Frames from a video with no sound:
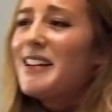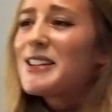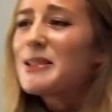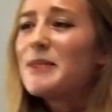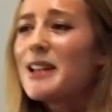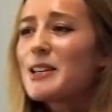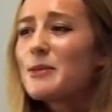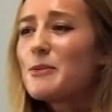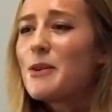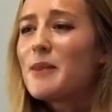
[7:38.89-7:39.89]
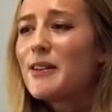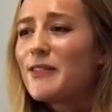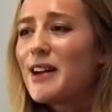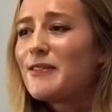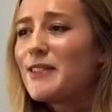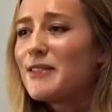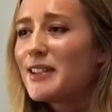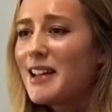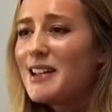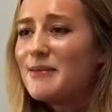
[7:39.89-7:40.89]
Somebody asked me what my 5 favorite
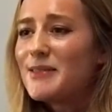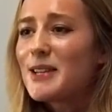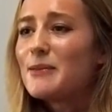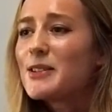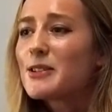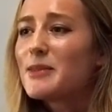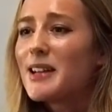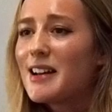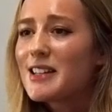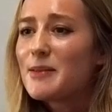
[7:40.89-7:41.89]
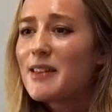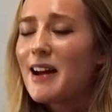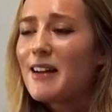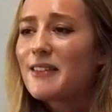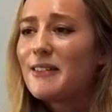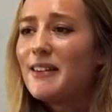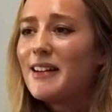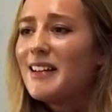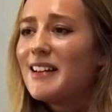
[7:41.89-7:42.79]
games, and when somebody asked me that, I thought,